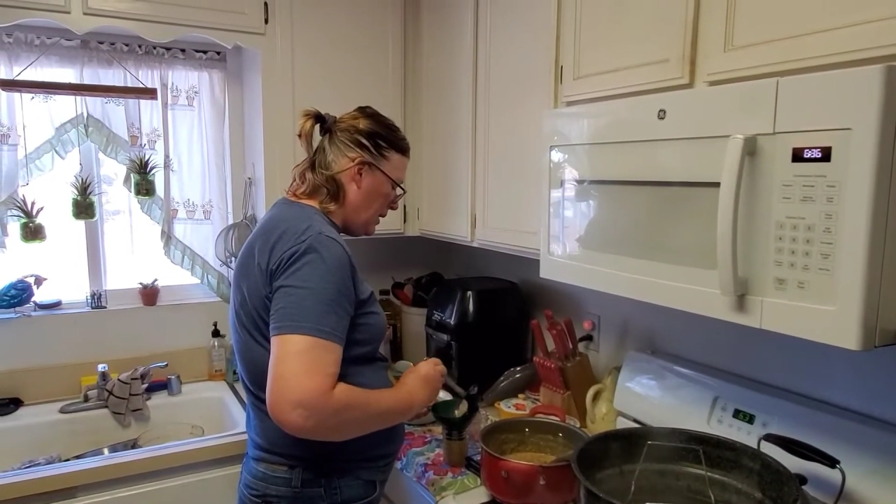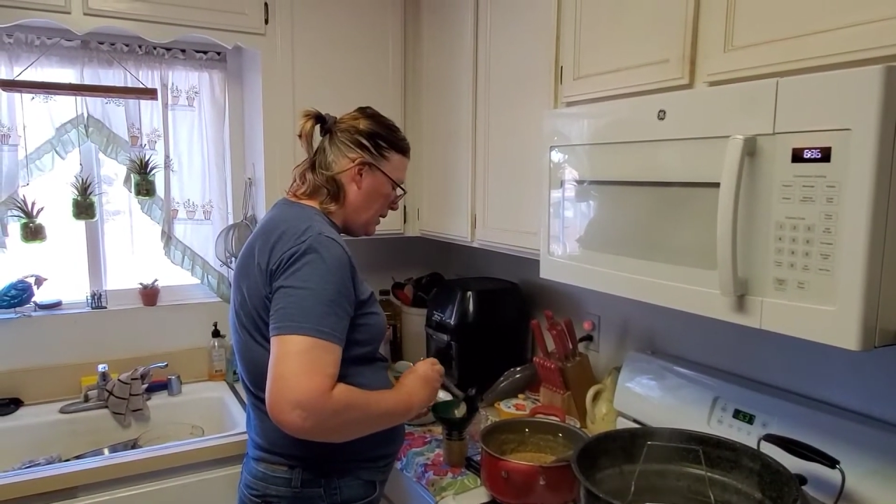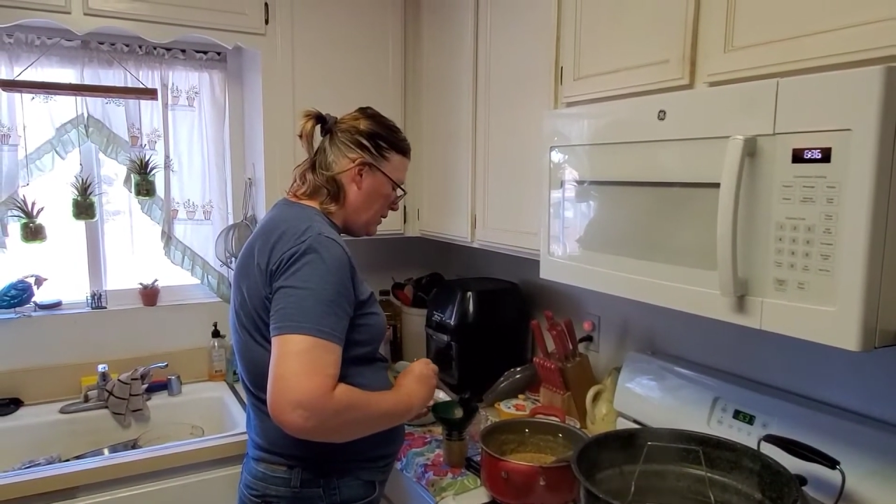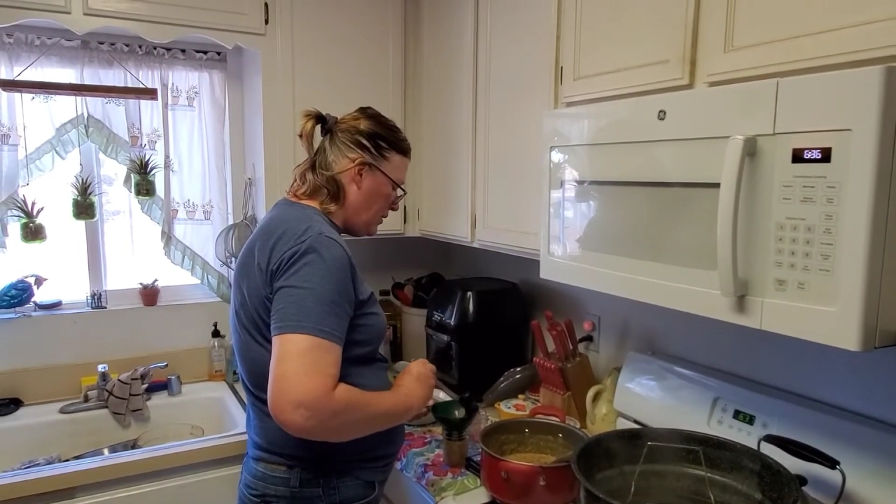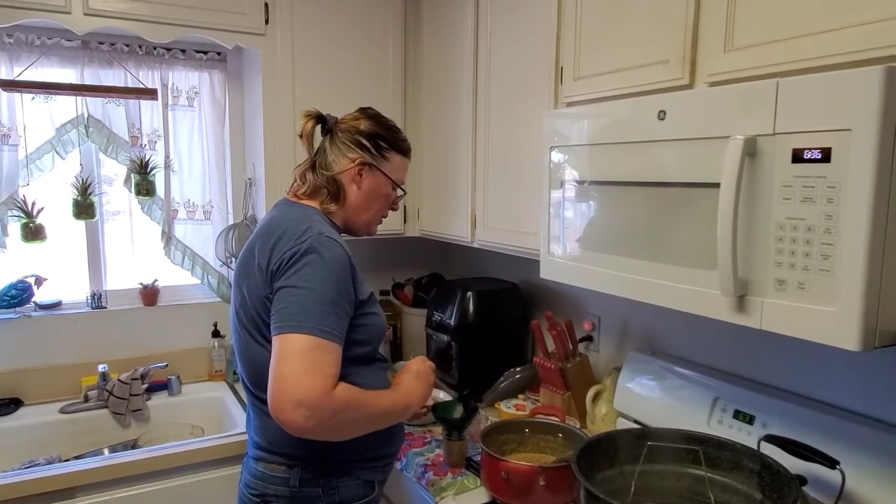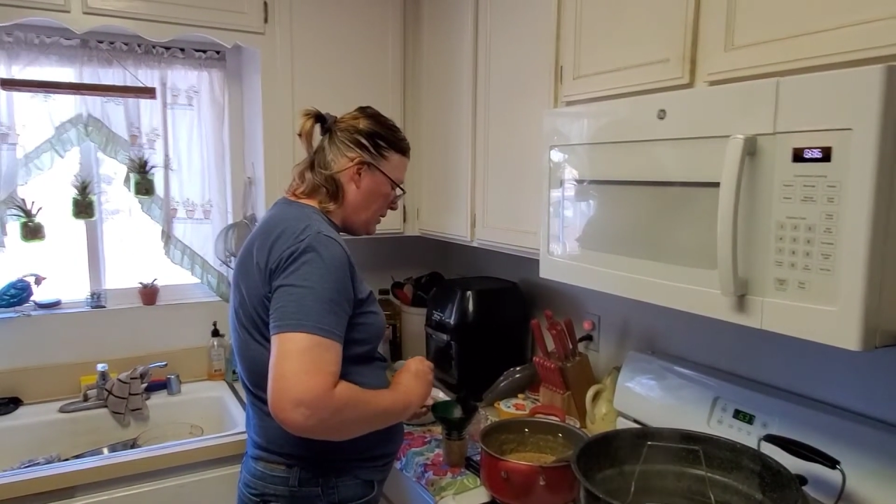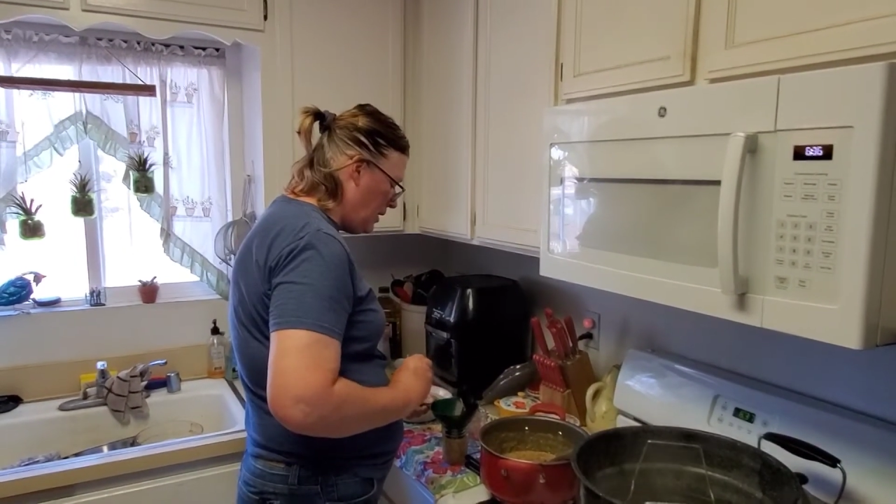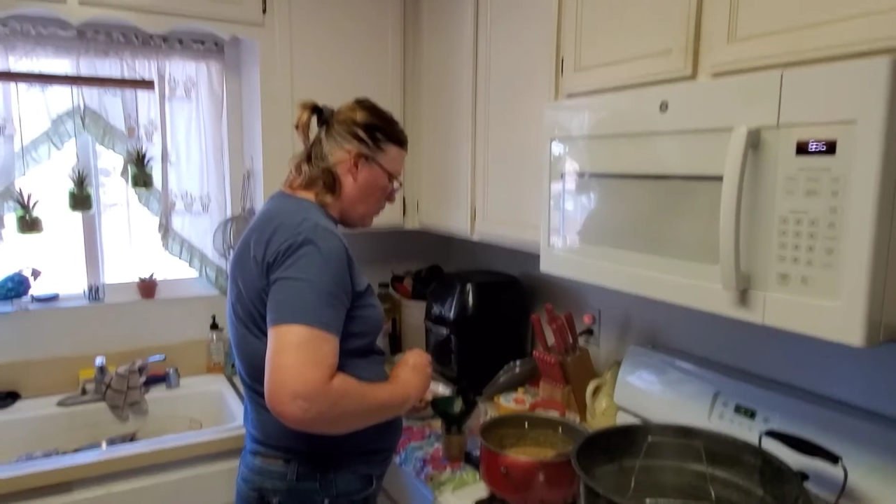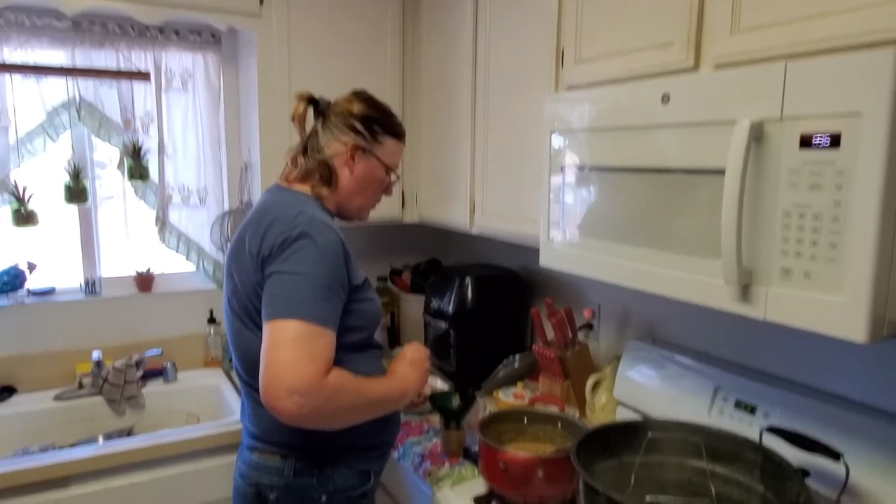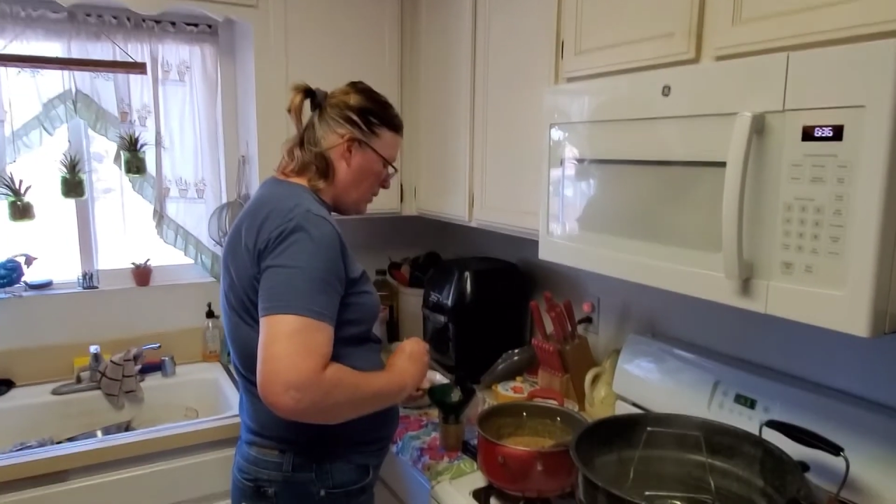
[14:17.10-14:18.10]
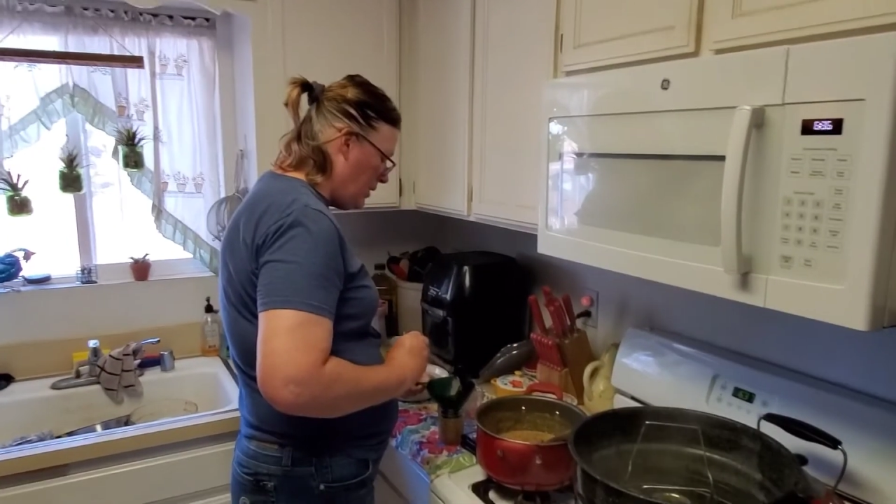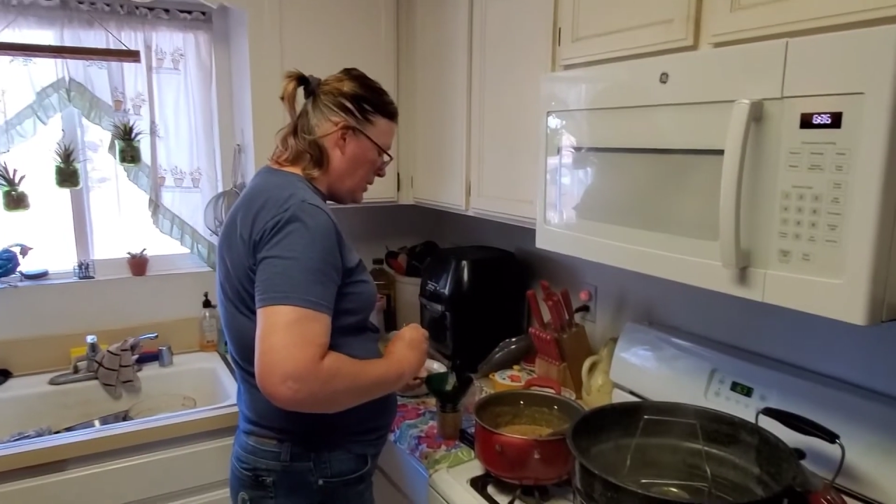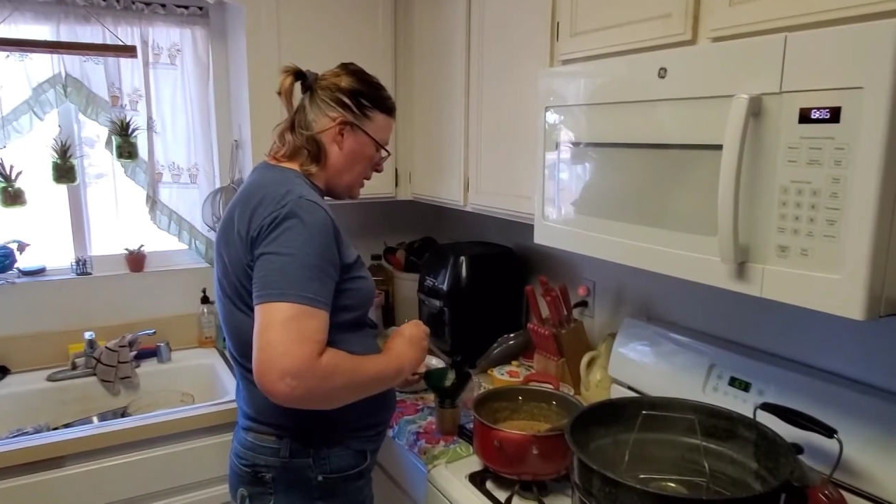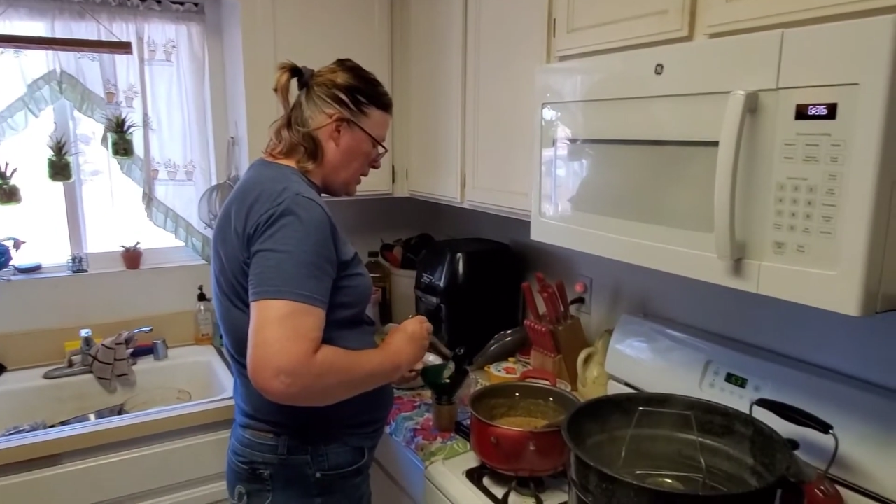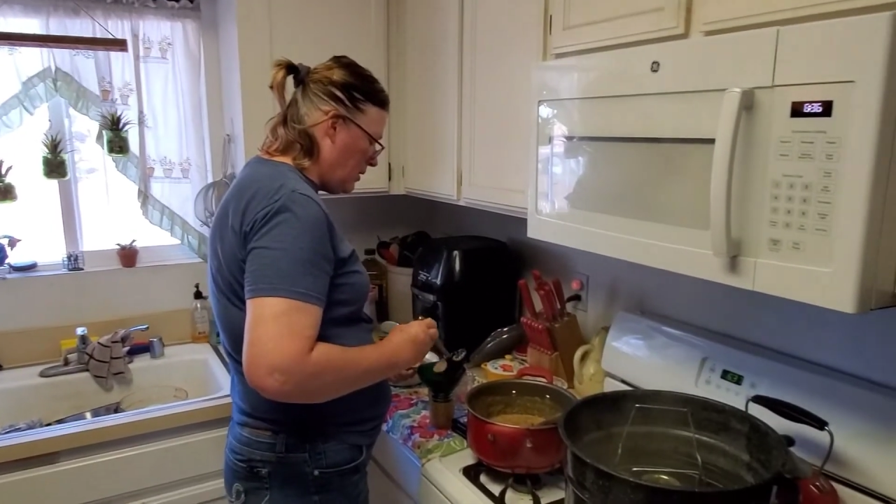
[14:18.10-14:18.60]
it's just not worth it
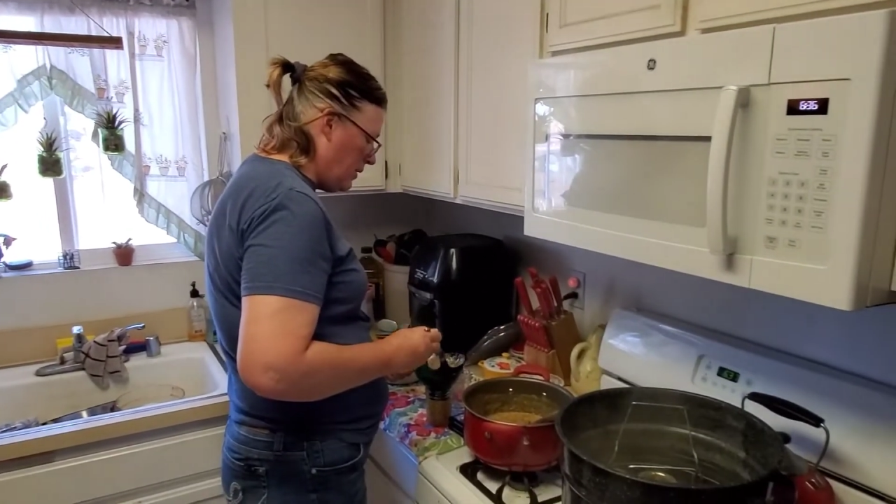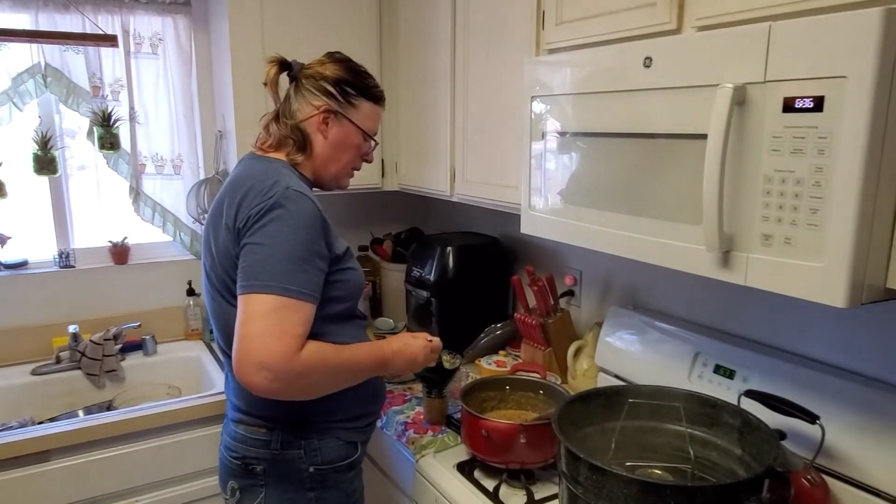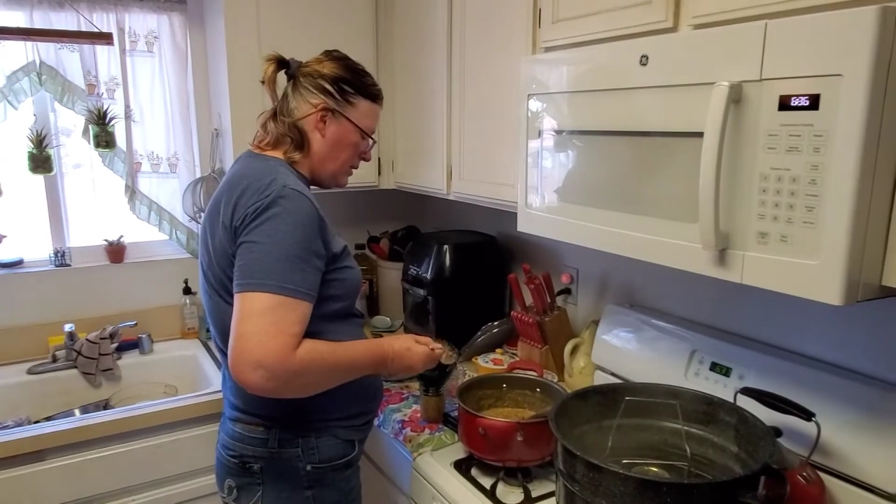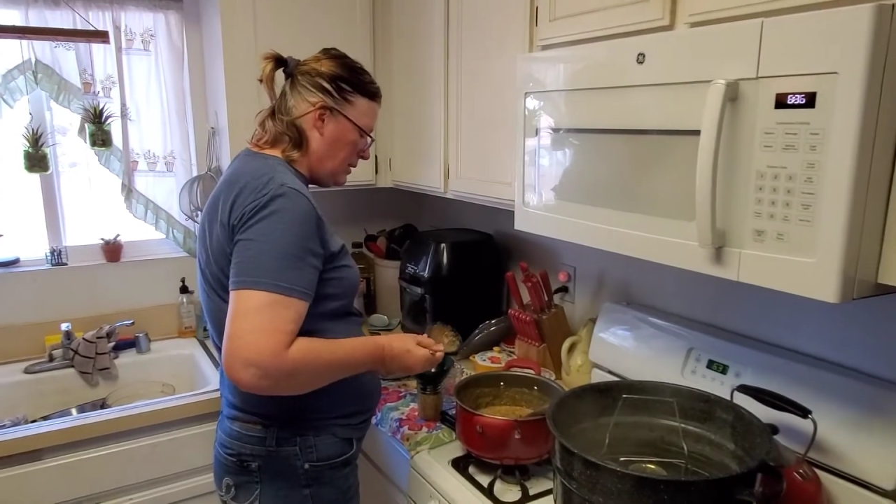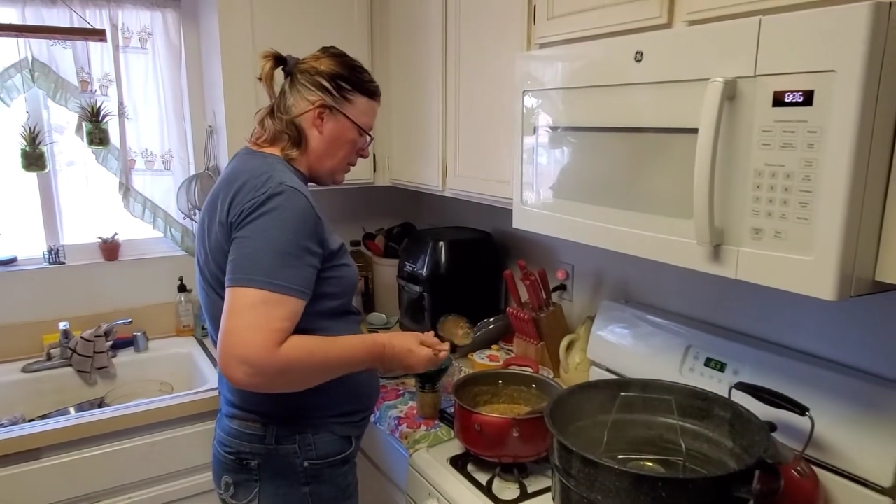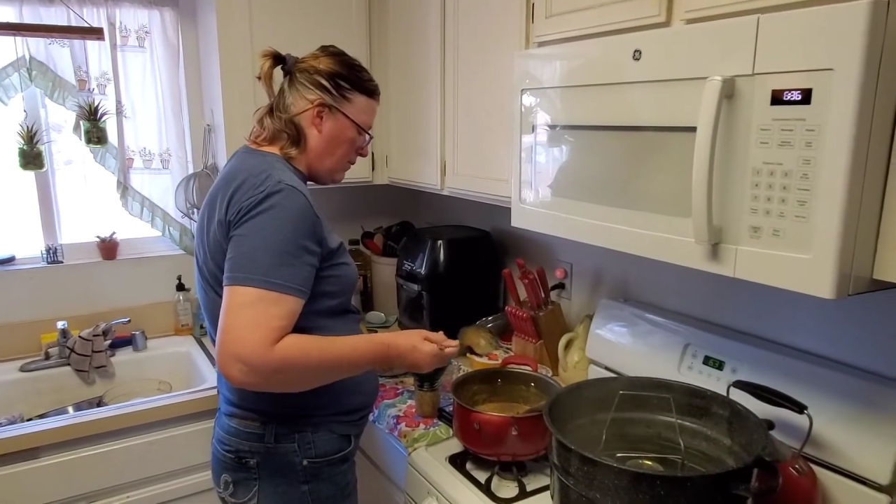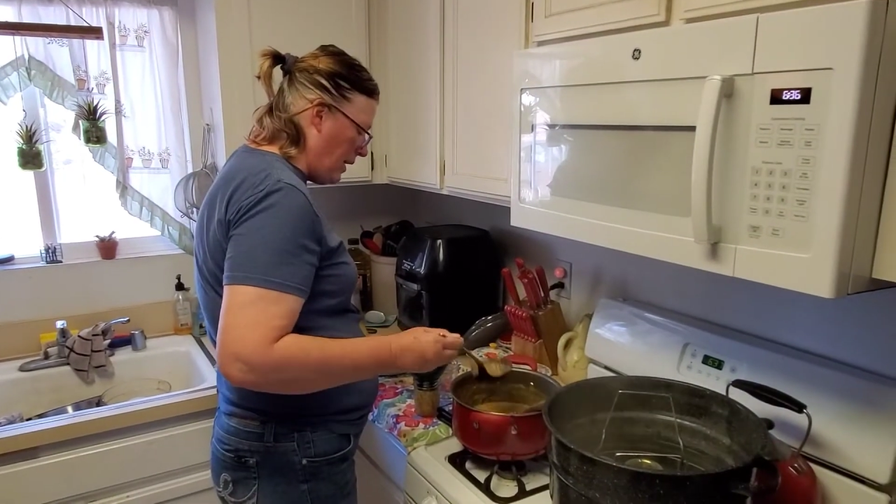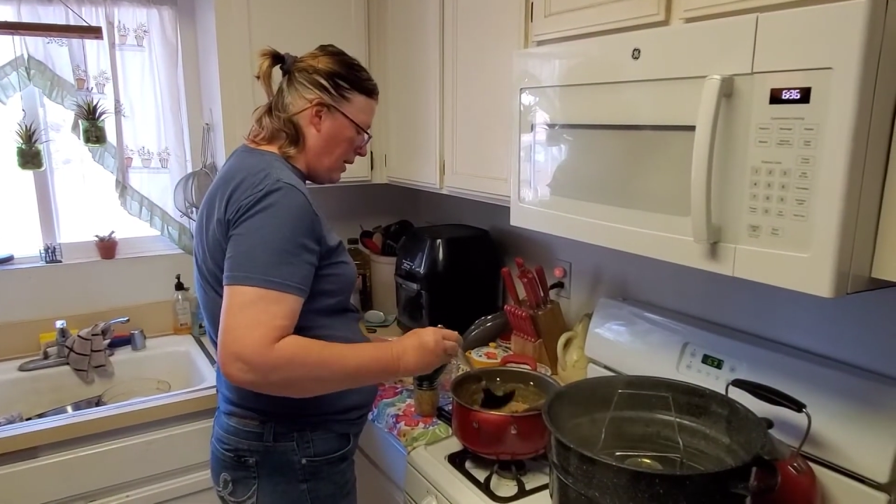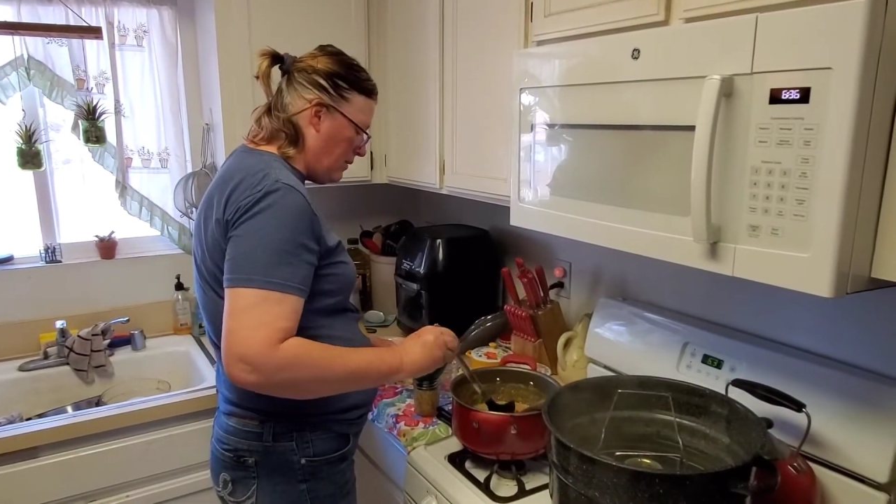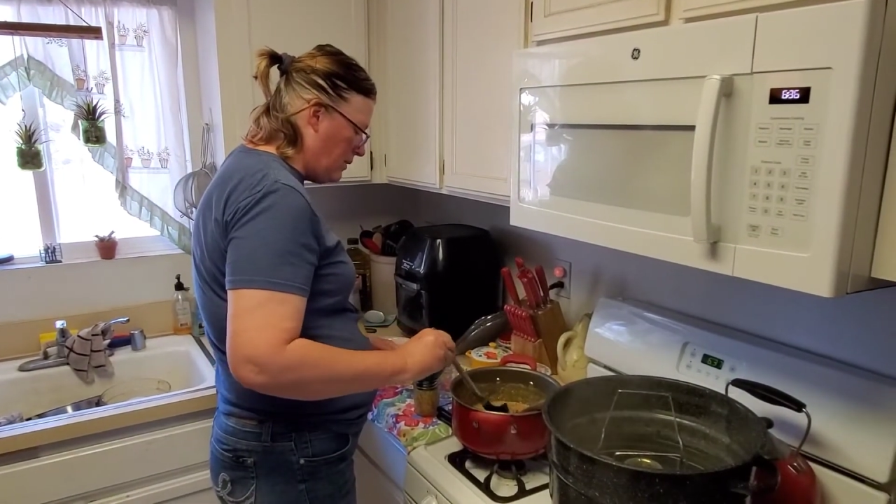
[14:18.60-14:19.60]
to get all this stuff out